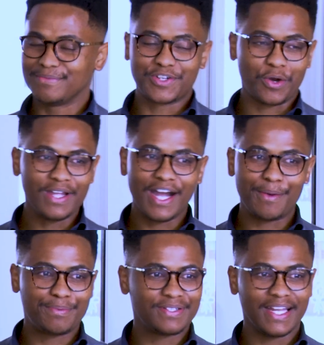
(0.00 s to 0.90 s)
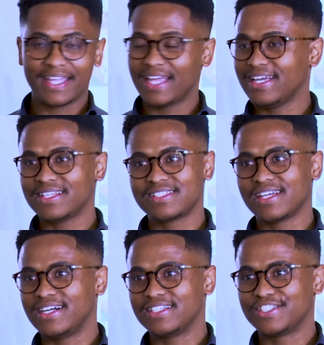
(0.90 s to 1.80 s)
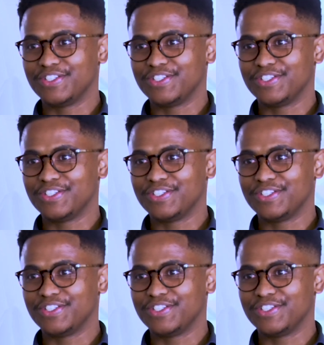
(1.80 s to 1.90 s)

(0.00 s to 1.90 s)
Growing up, like any other child,